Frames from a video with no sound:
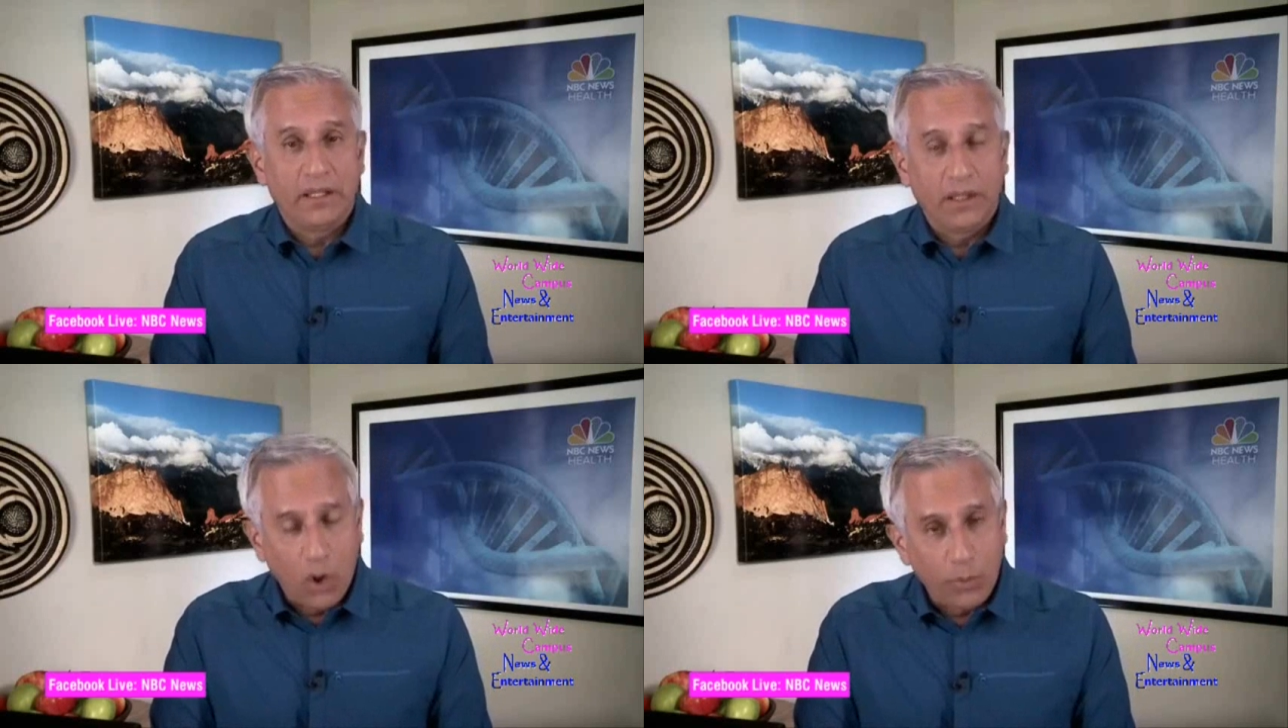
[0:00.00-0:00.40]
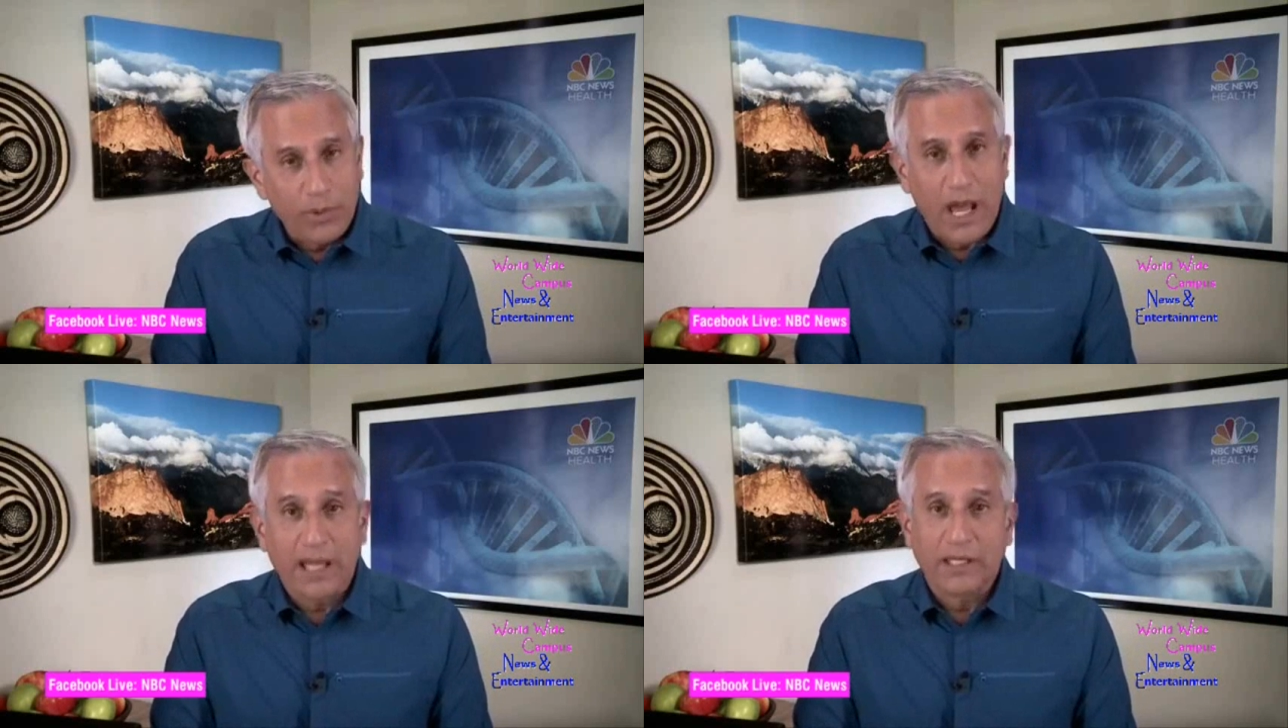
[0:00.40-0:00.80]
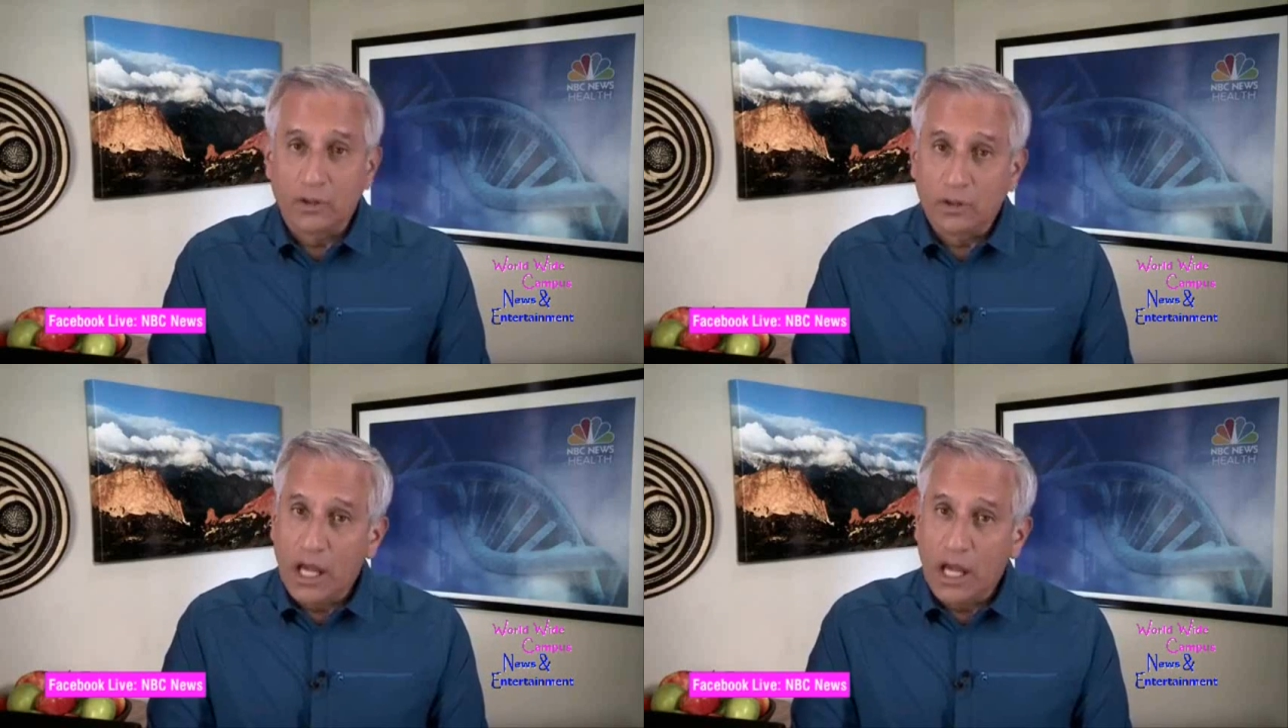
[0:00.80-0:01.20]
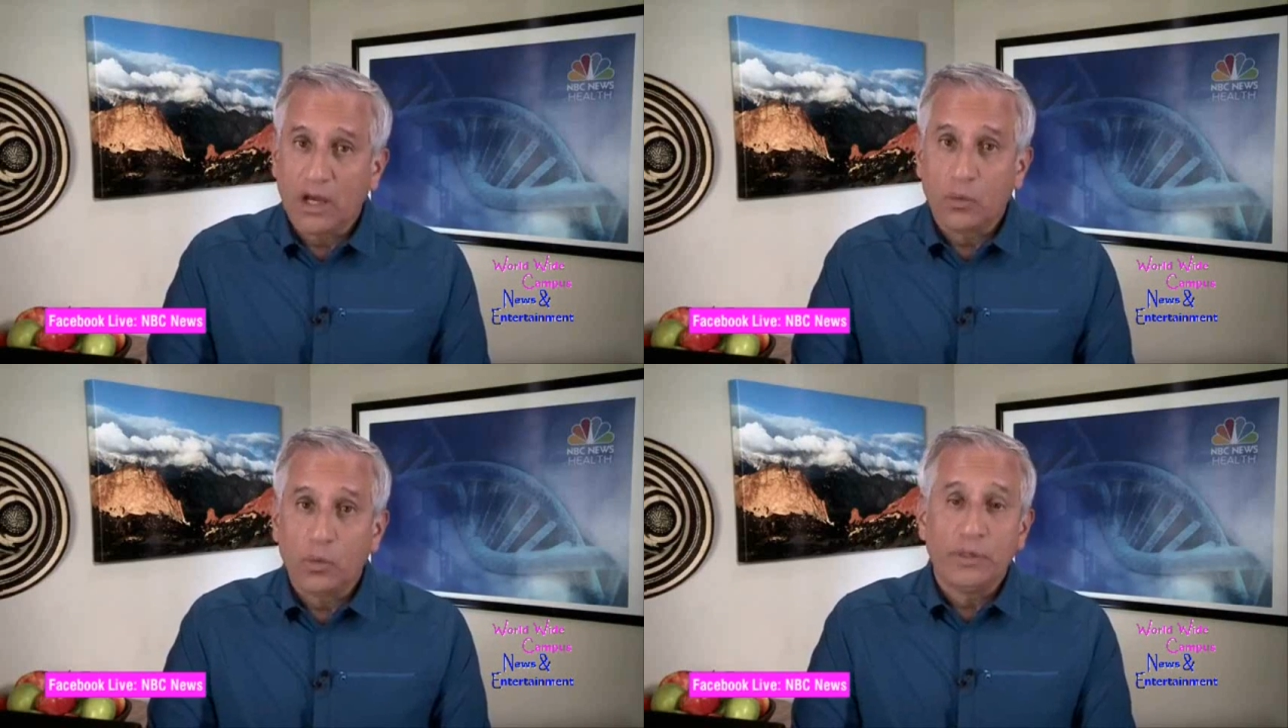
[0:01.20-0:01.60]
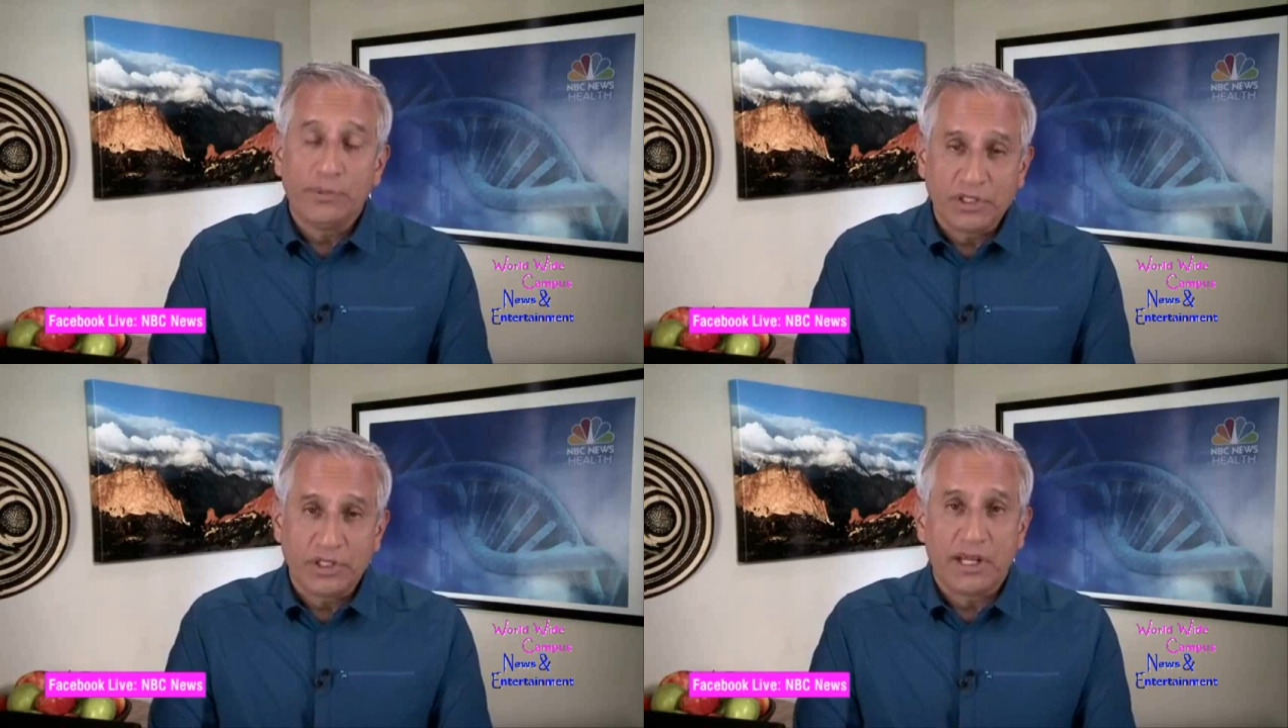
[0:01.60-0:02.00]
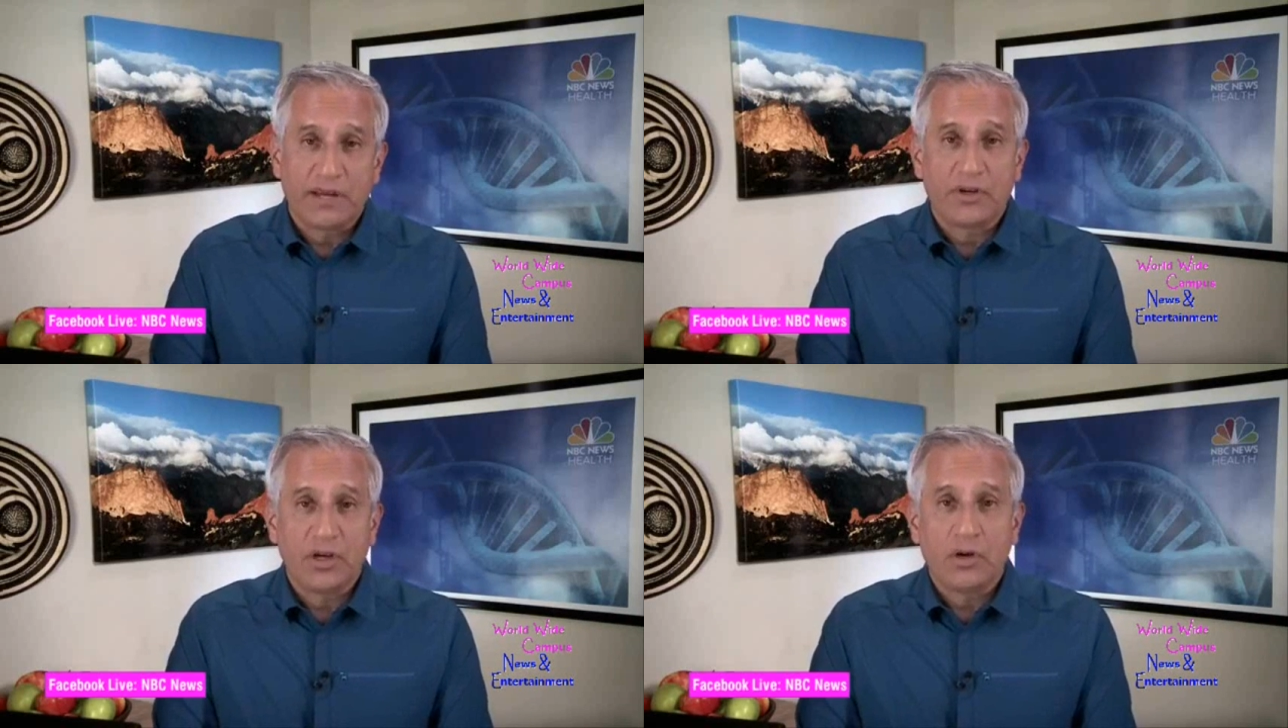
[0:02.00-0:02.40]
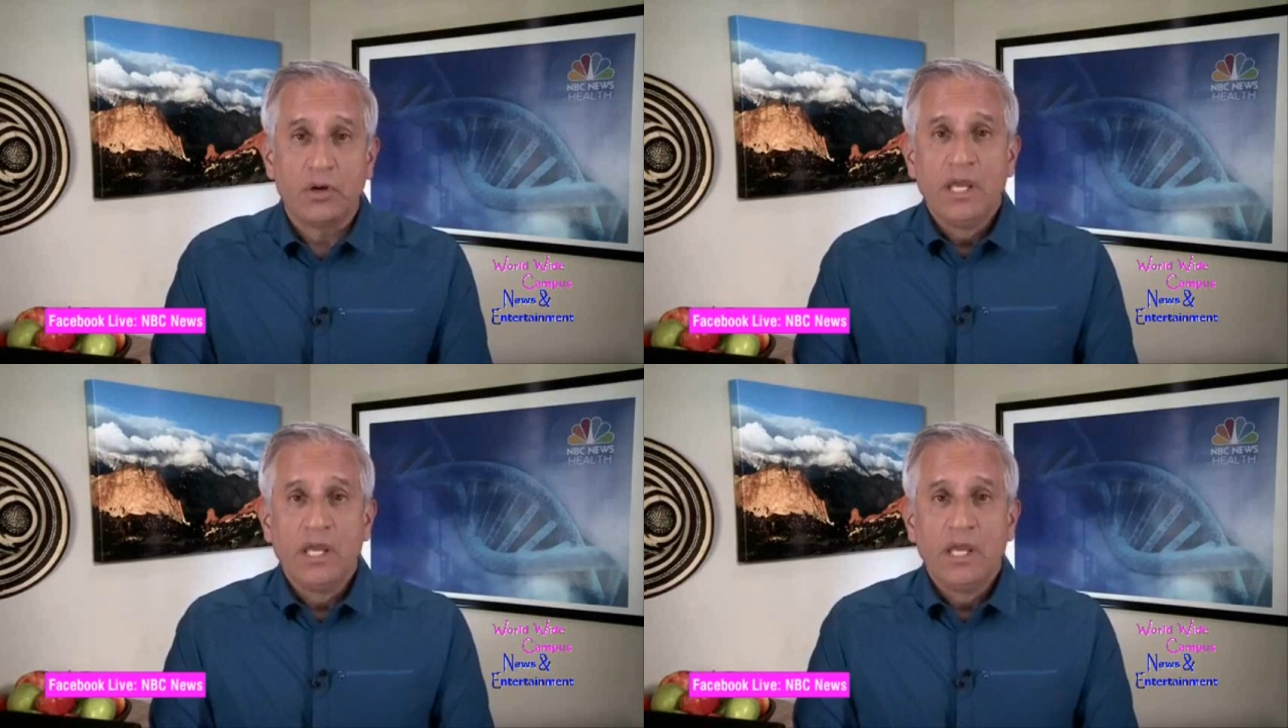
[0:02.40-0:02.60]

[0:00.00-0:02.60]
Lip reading: Hope not, knock on wood, but you never know.